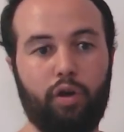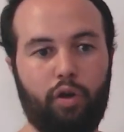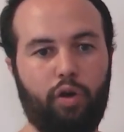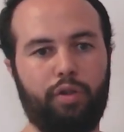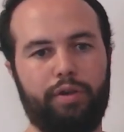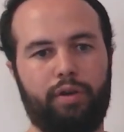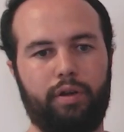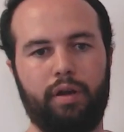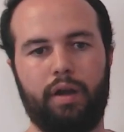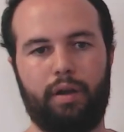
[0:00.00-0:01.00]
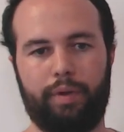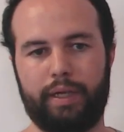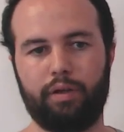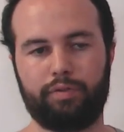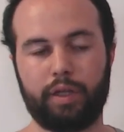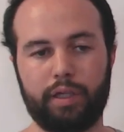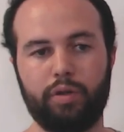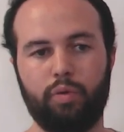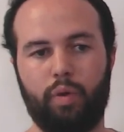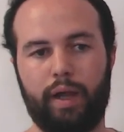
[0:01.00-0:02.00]
other array, of the
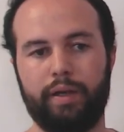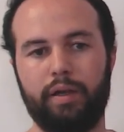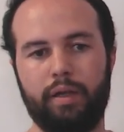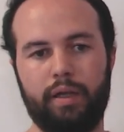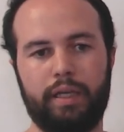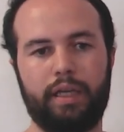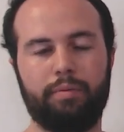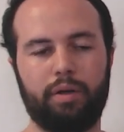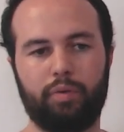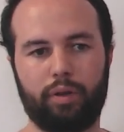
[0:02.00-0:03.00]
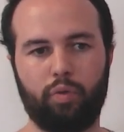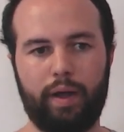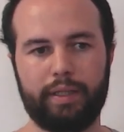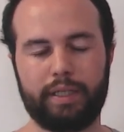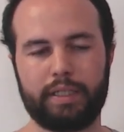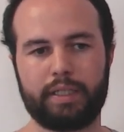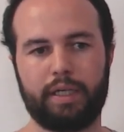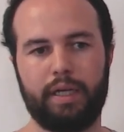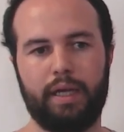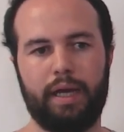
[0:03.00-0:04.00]
new one, even with one disk.
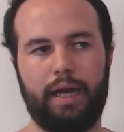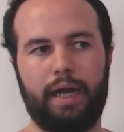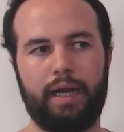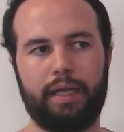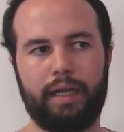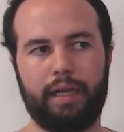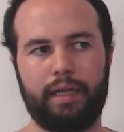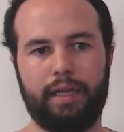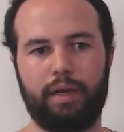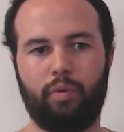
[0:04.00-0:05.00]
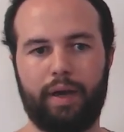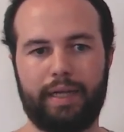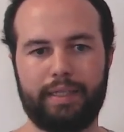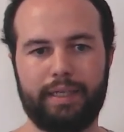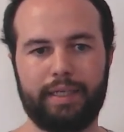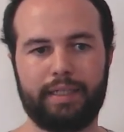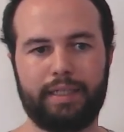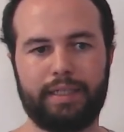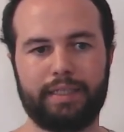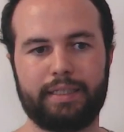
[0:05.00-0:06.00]
And then what I did
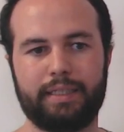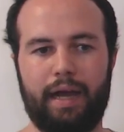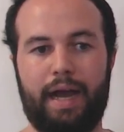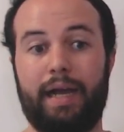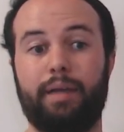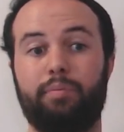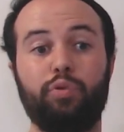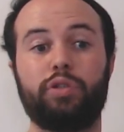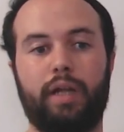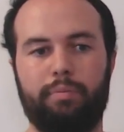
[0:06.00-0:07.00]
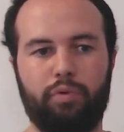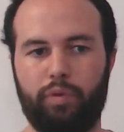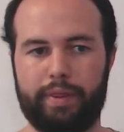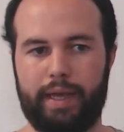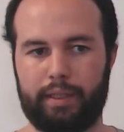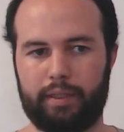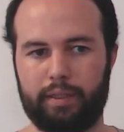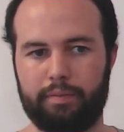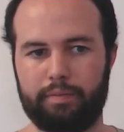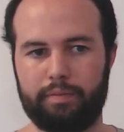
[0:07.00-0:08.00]
is I booted up with that.
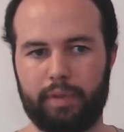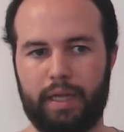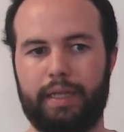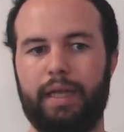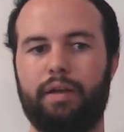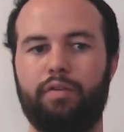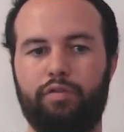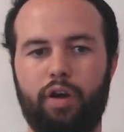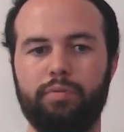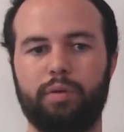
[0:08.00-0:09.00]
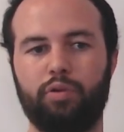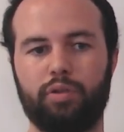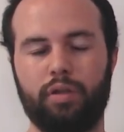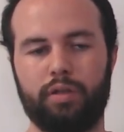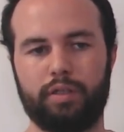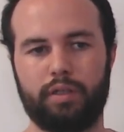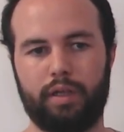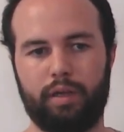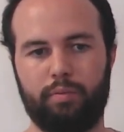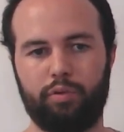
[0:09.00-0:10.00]
And then from the
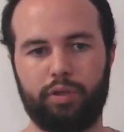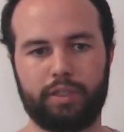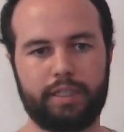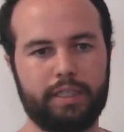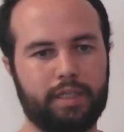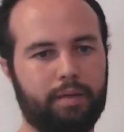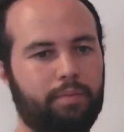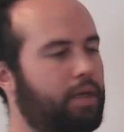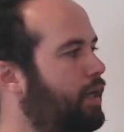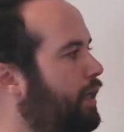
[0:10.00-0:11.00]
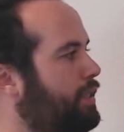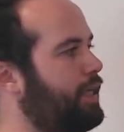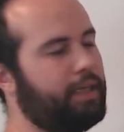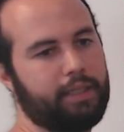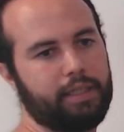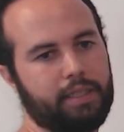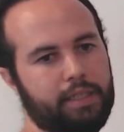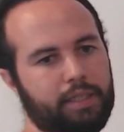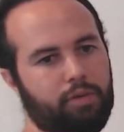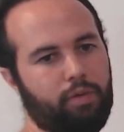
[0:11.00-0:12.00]
booted system, let's say this
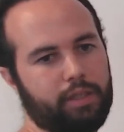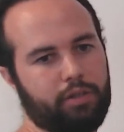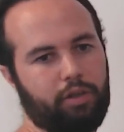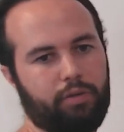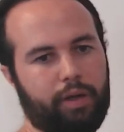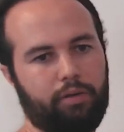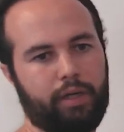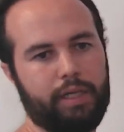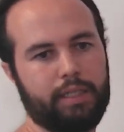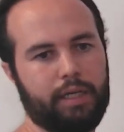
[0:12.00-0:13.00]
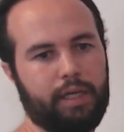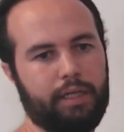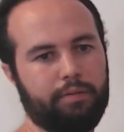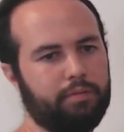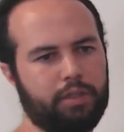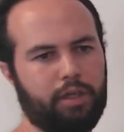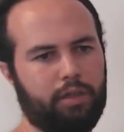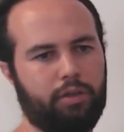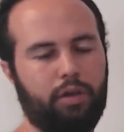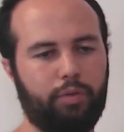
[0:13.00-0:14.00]
disk was not recognized and I
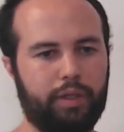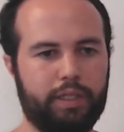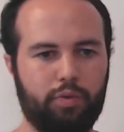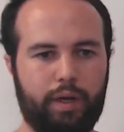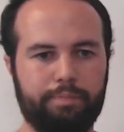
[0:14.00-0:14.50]
started only with this one.